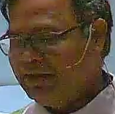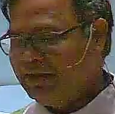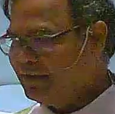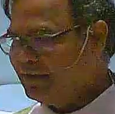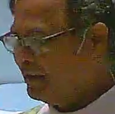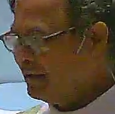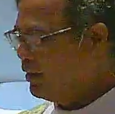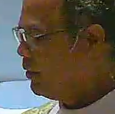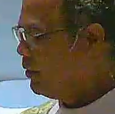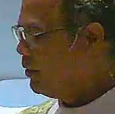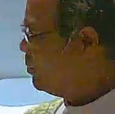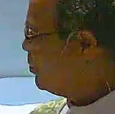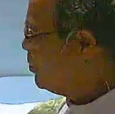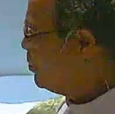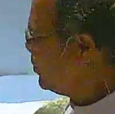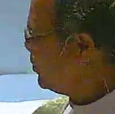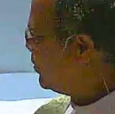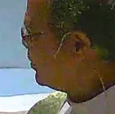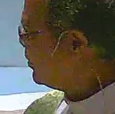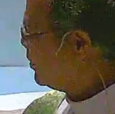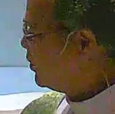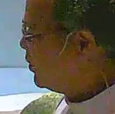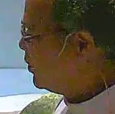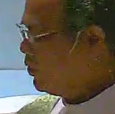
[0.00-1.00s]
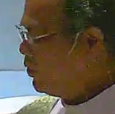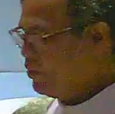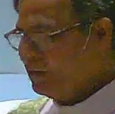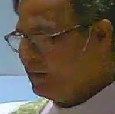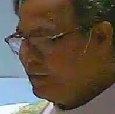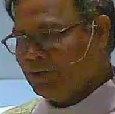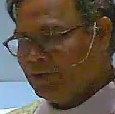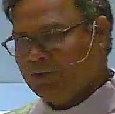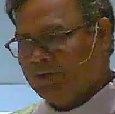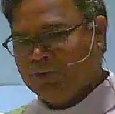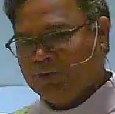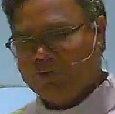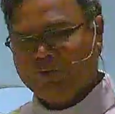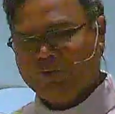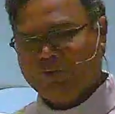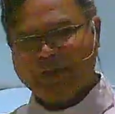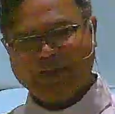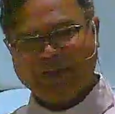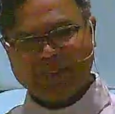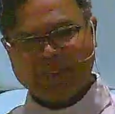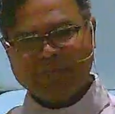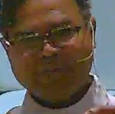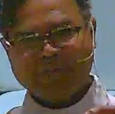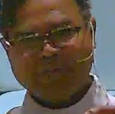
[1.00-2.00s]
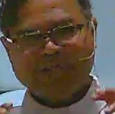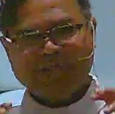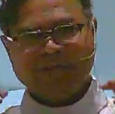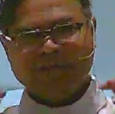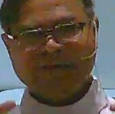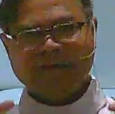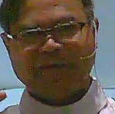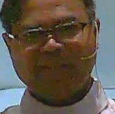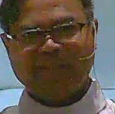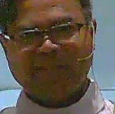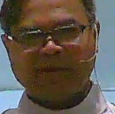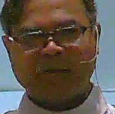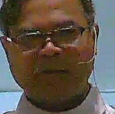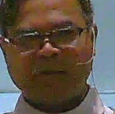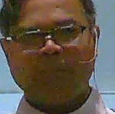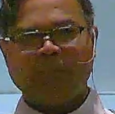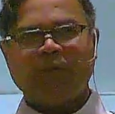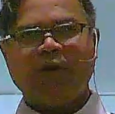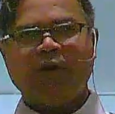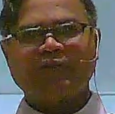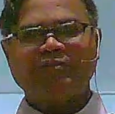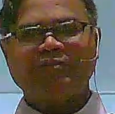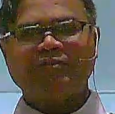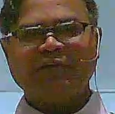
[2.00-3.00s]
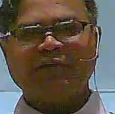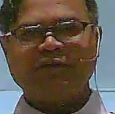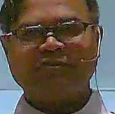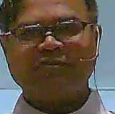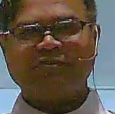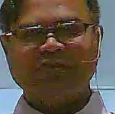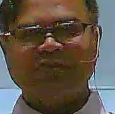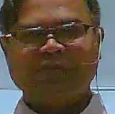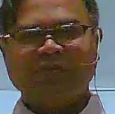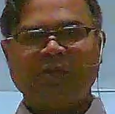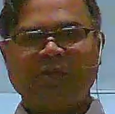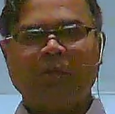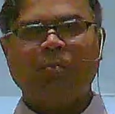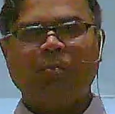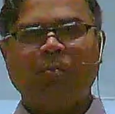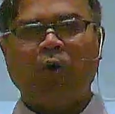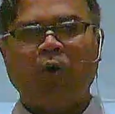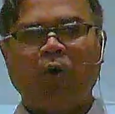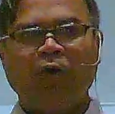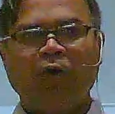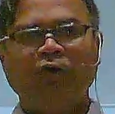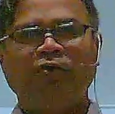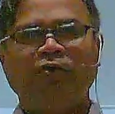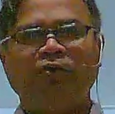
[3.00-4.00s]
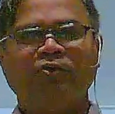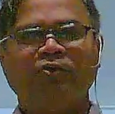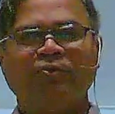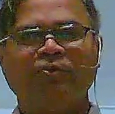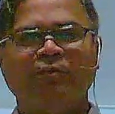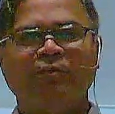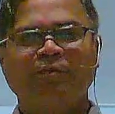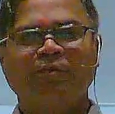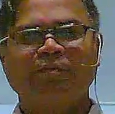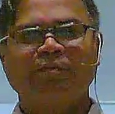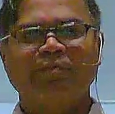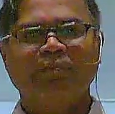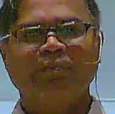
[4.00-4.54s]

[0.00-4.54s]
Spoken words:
Peter, together with the other apostles in the boat,